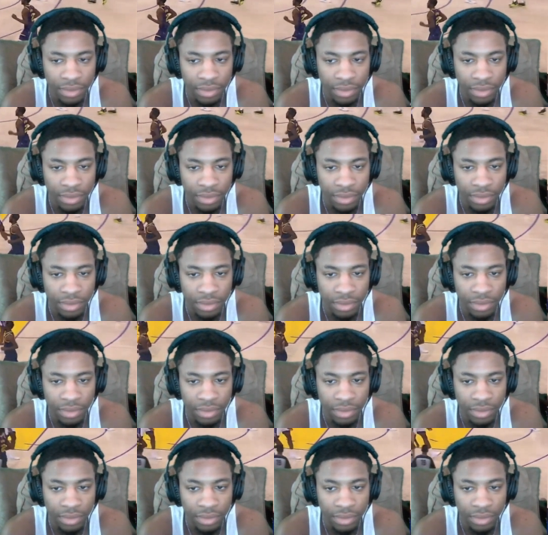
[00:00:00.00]

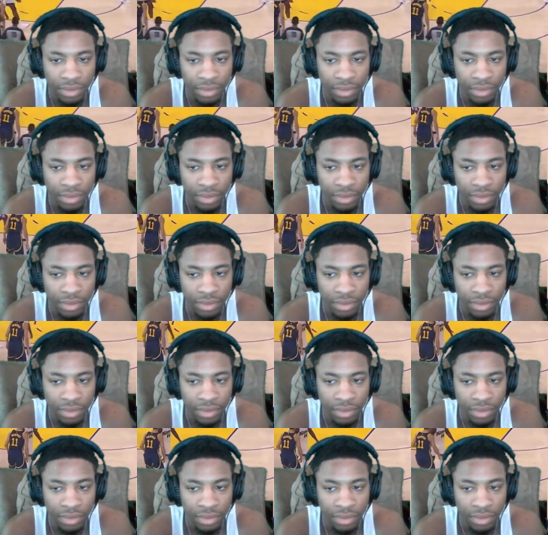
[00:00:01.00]
(silence)